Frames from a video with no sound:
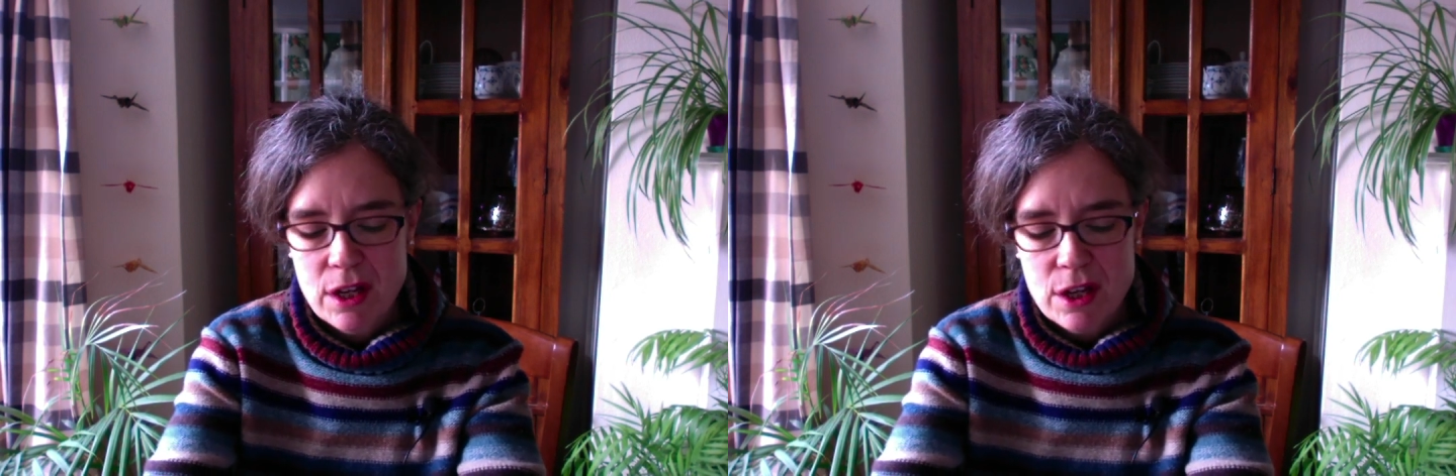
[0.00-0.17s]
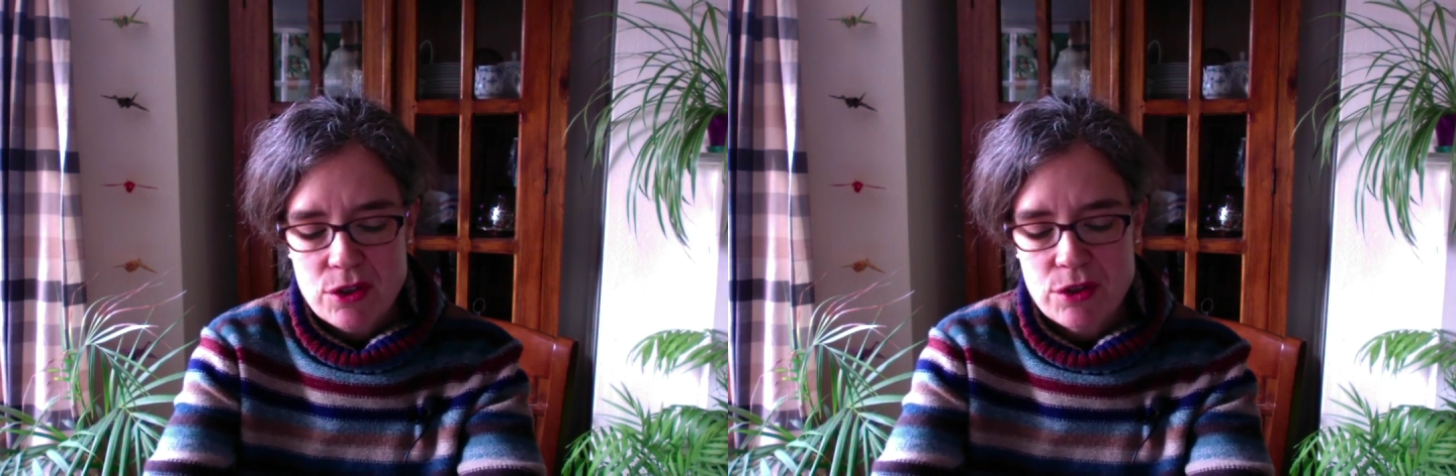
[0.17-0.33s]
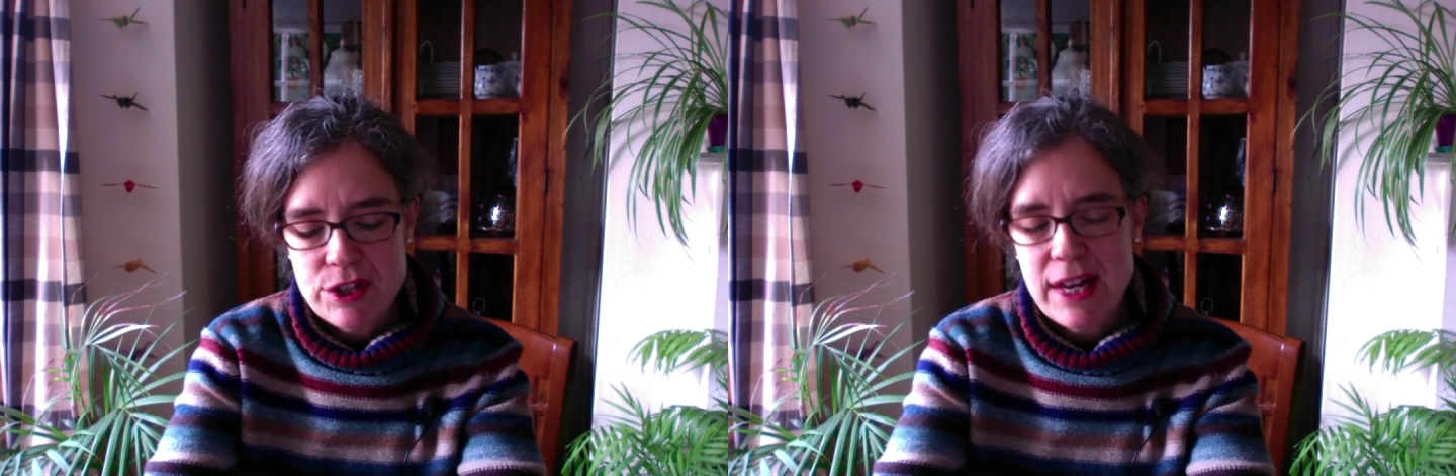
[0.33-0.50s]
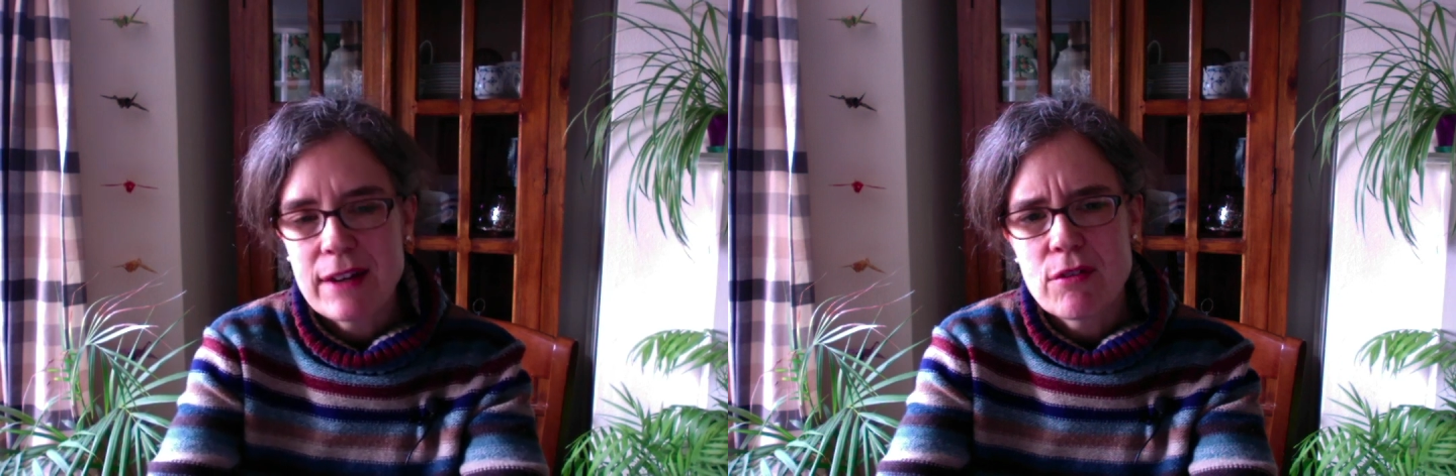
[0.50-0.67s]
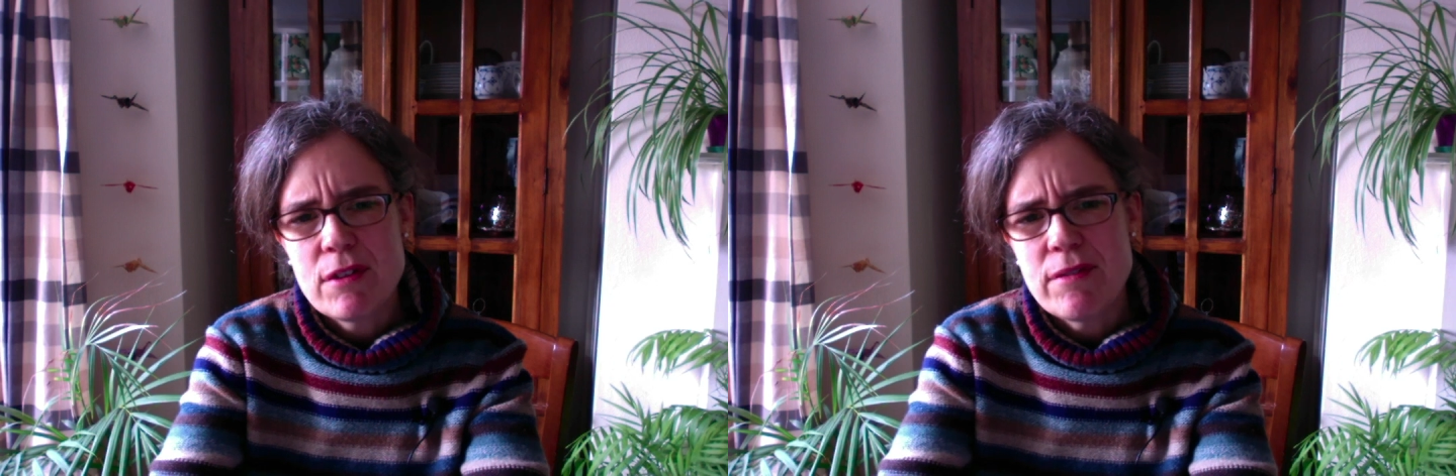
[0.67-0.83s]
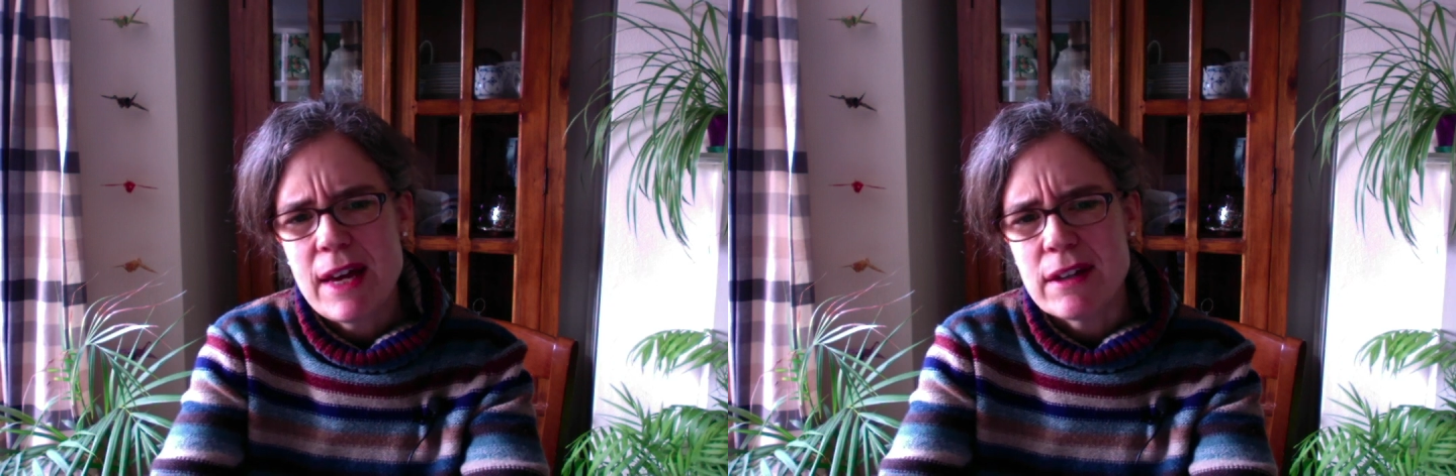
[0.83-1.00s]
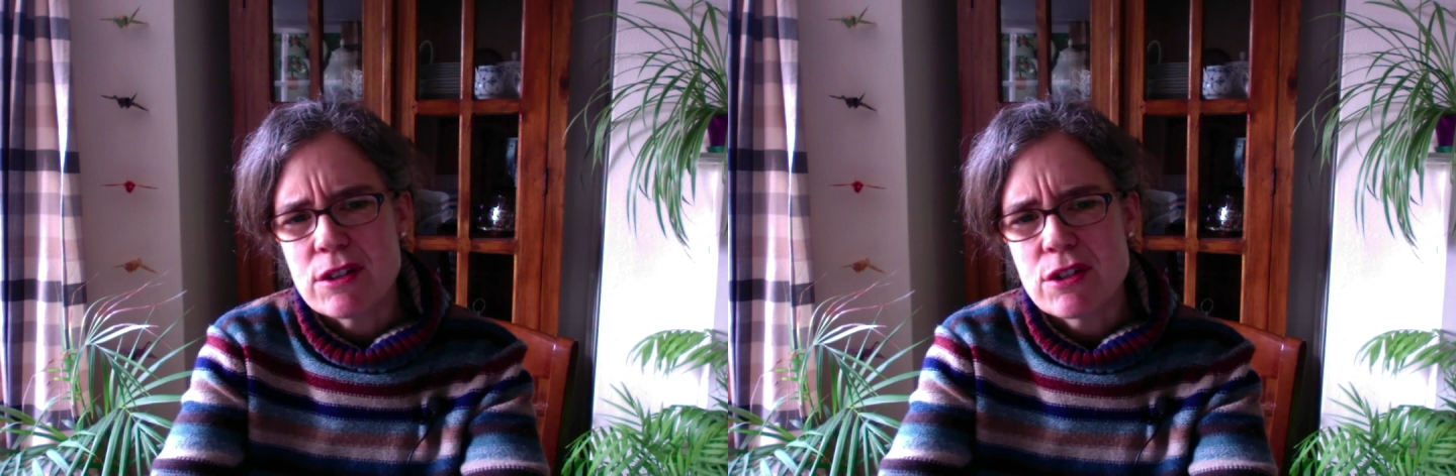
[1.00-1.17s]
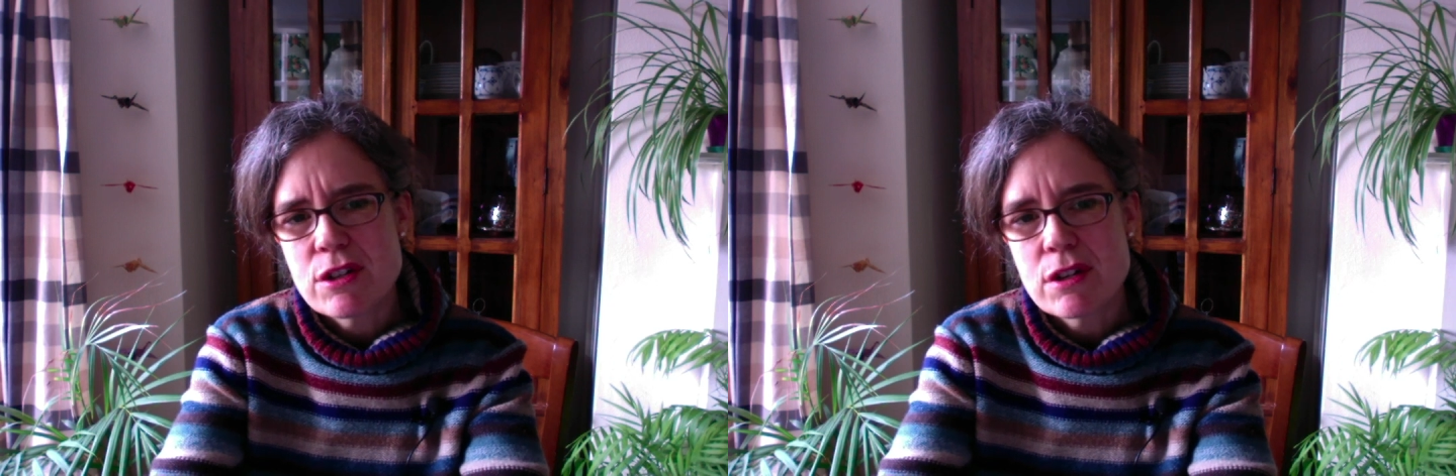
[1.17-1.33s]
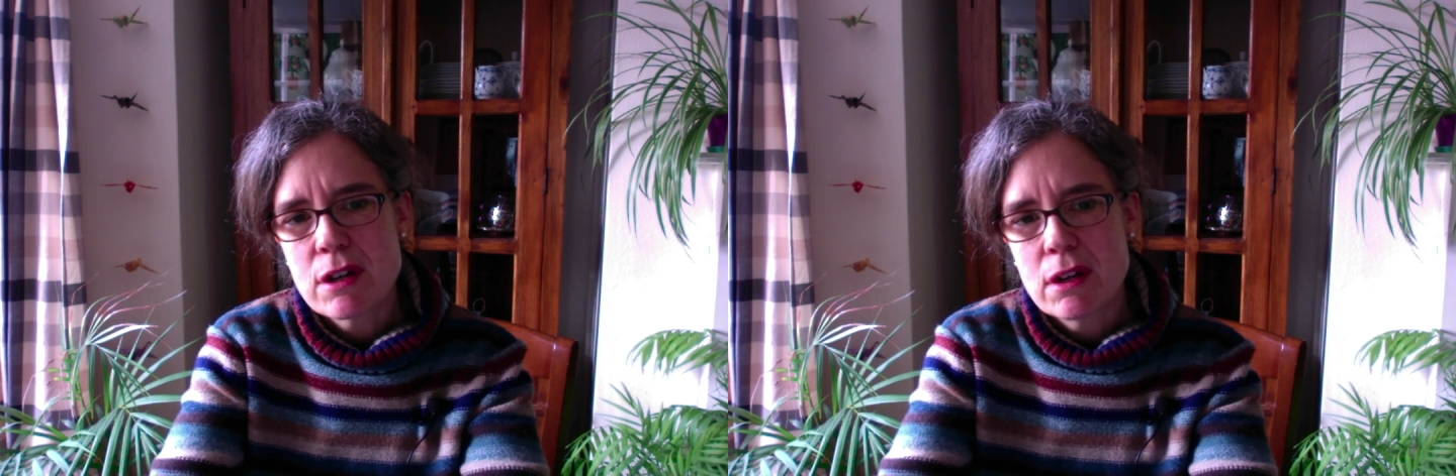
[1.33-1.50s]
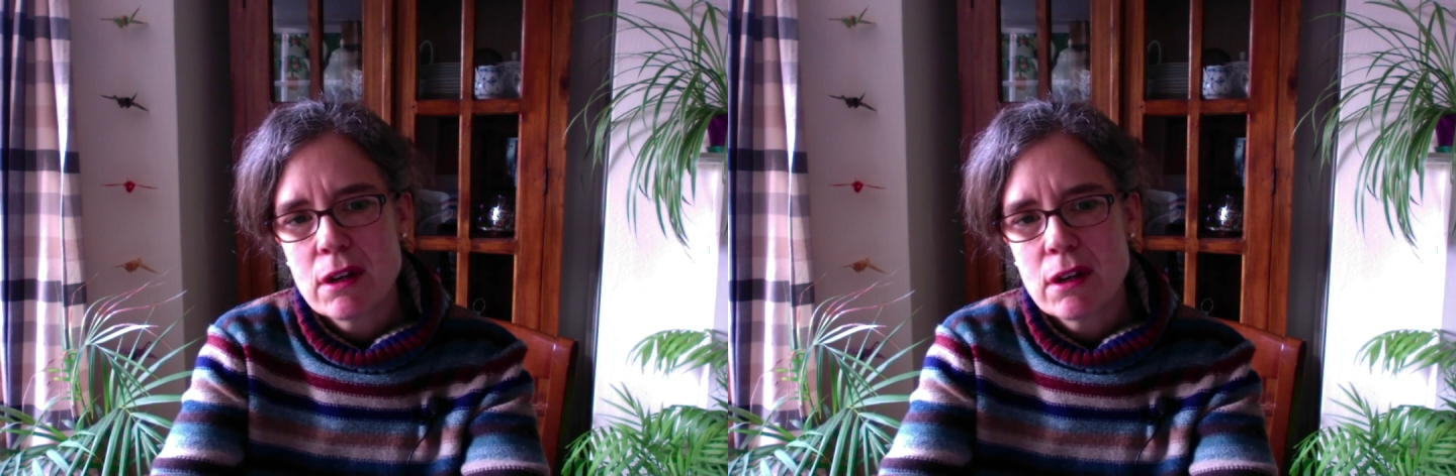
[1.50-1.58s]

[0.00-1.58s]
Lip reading: to take revenge,